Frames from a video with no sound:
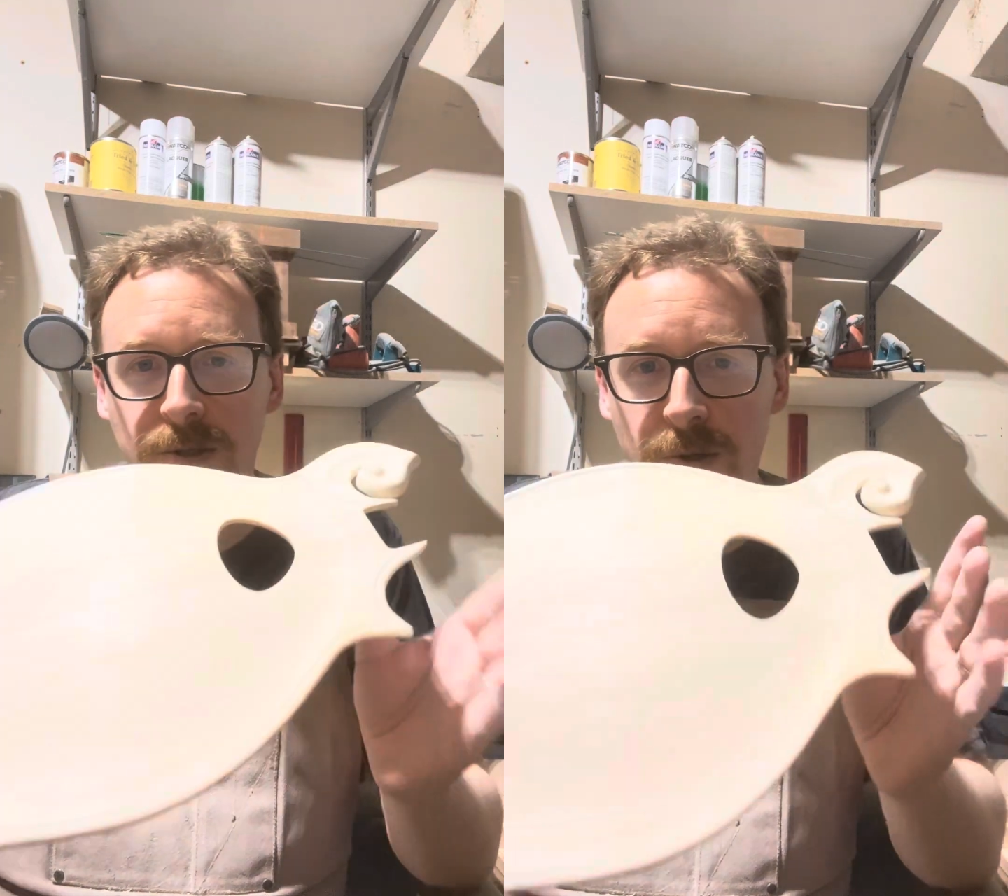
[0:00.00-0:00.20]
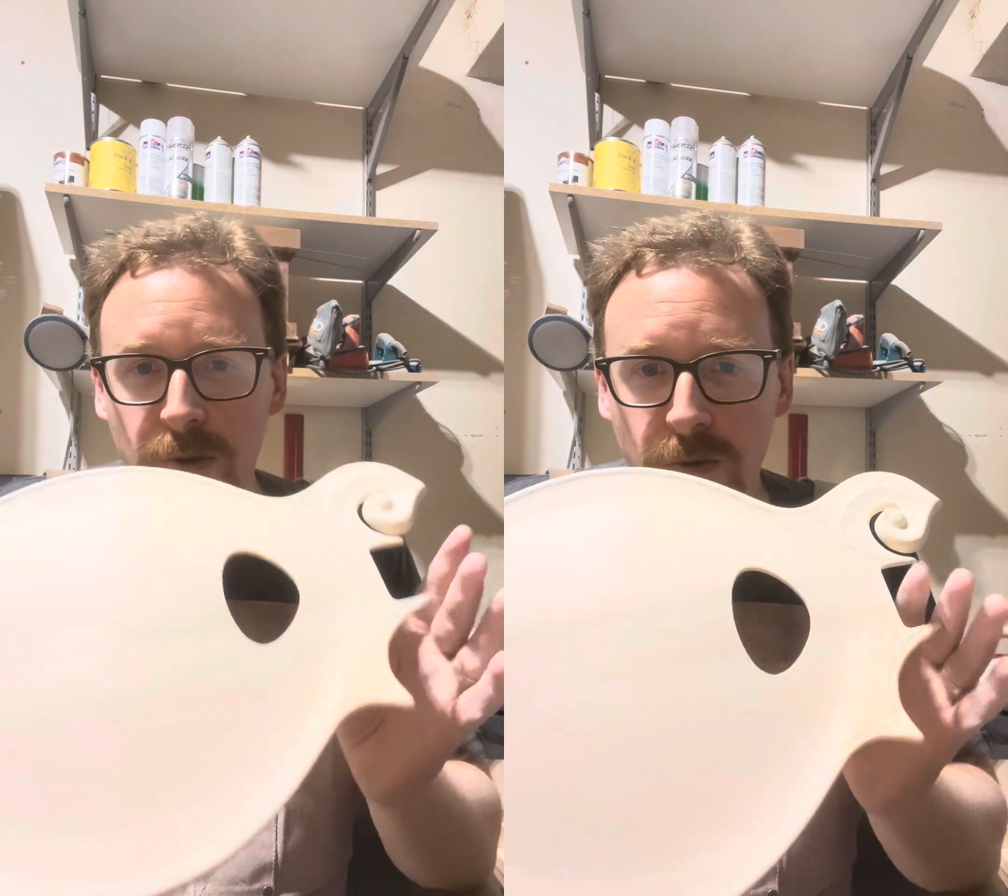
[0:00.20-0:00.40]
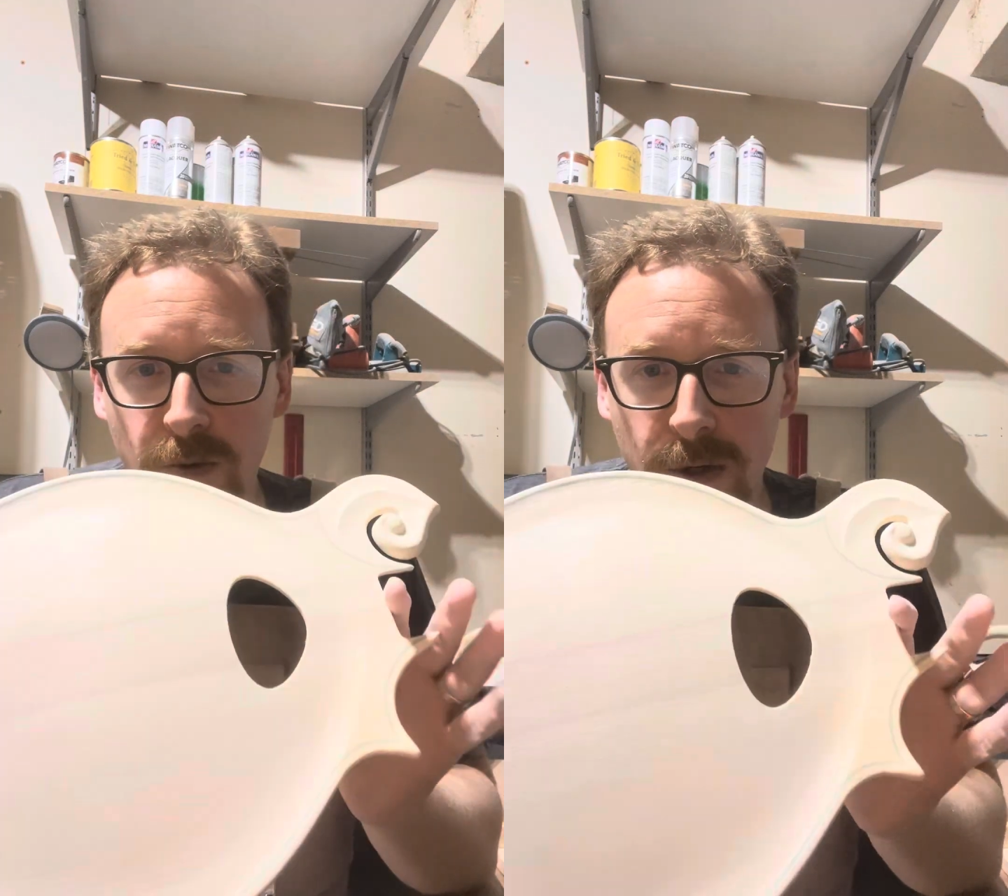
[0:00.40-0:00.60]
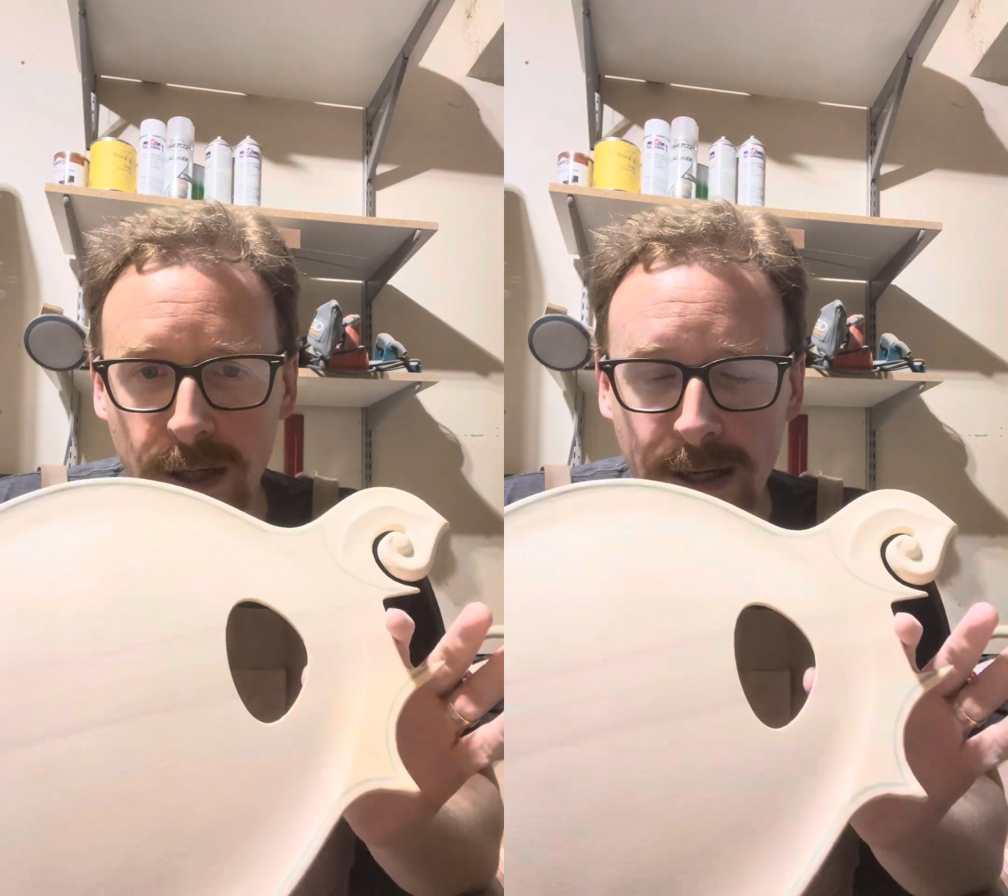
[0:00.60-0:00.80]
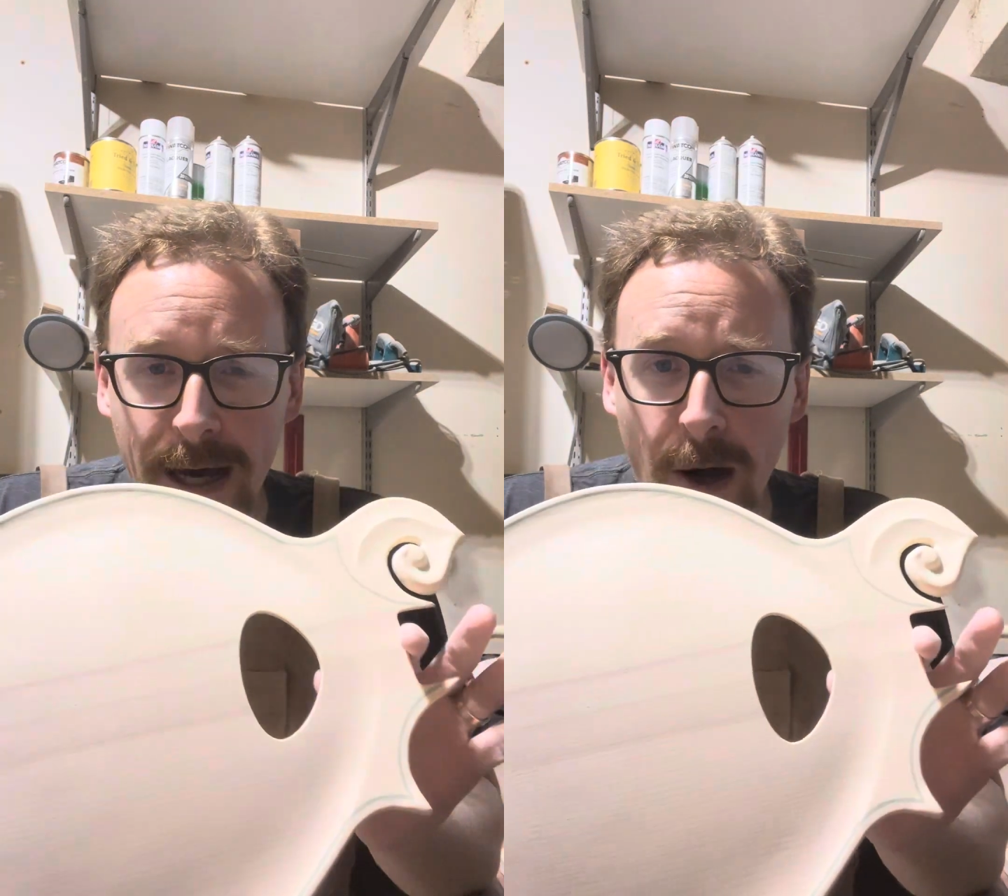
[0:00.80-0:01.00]

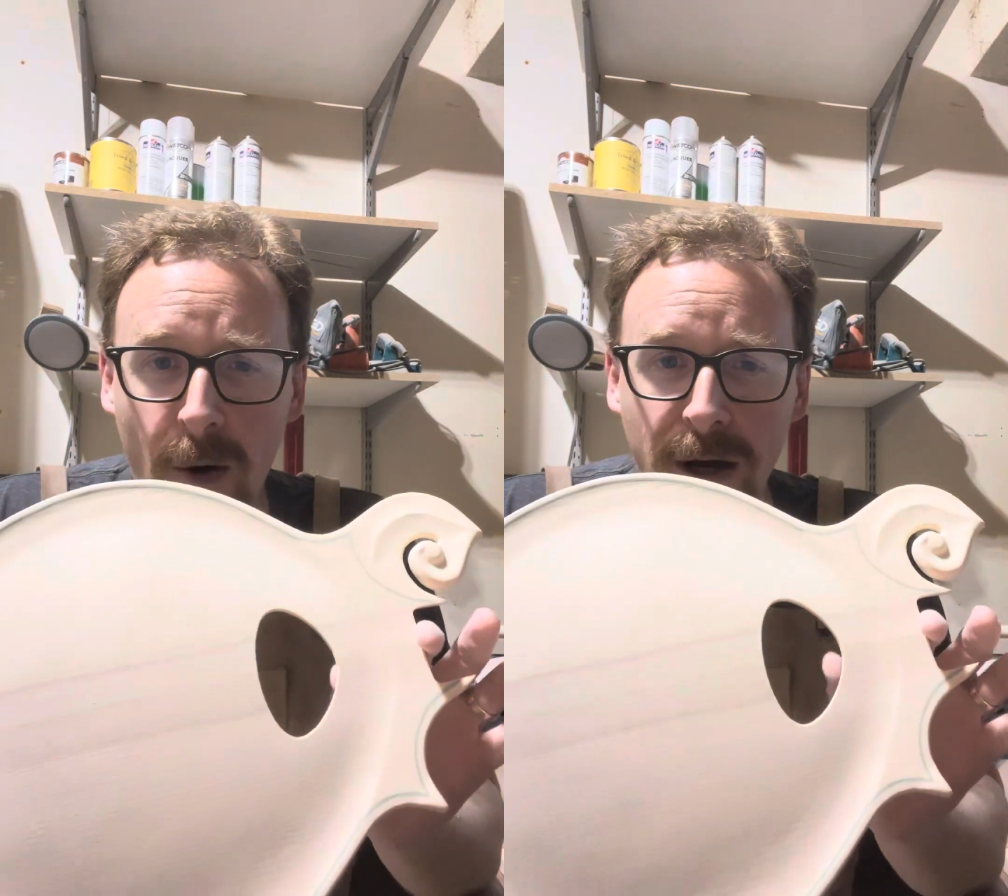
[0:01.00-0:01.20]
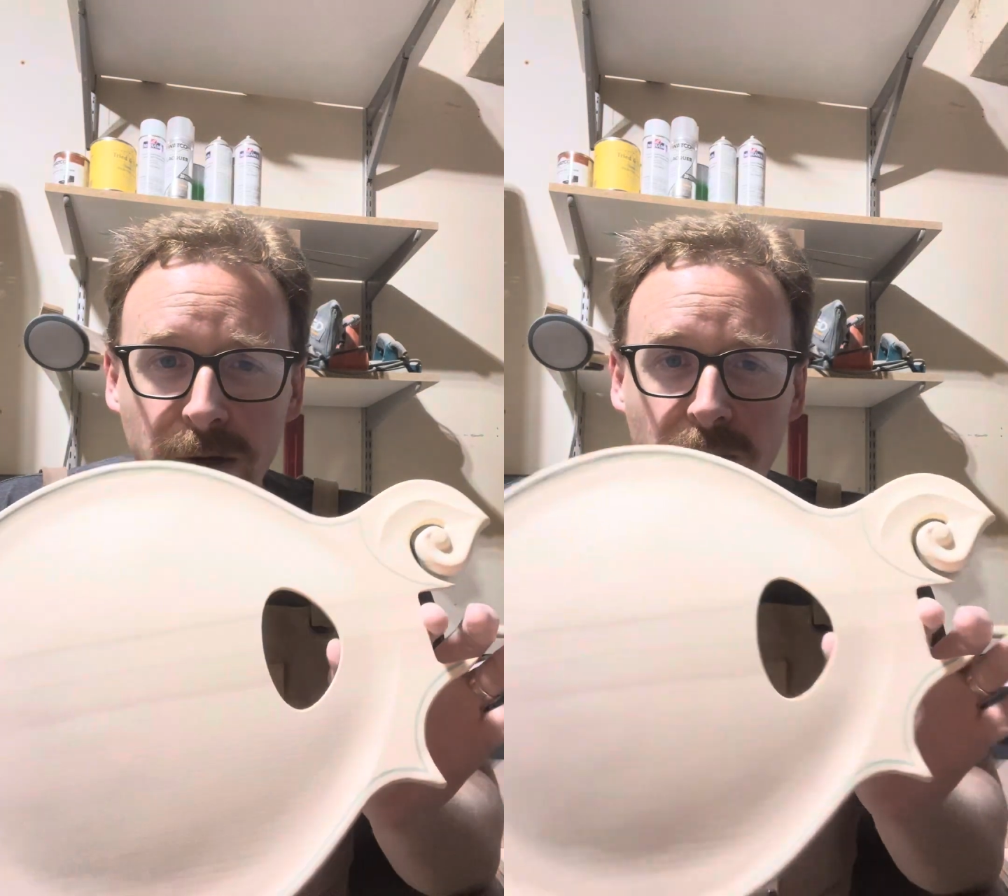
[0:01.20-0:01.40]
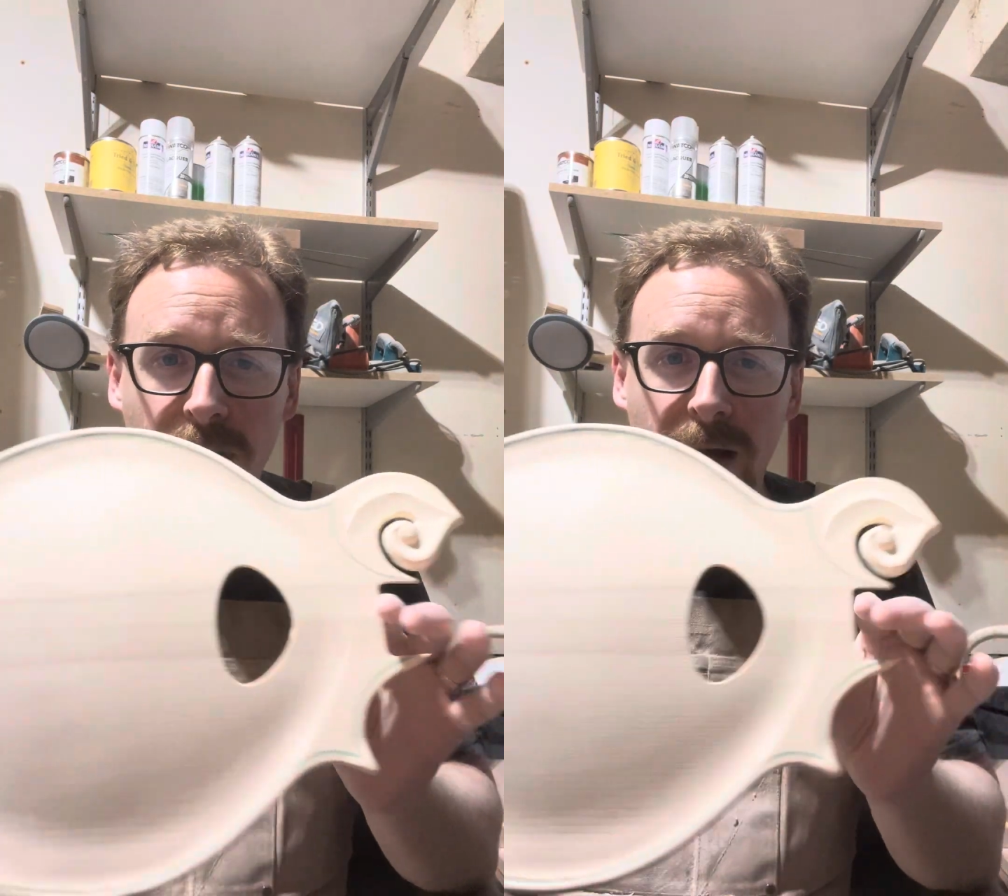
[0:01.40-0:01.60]
to how I do it.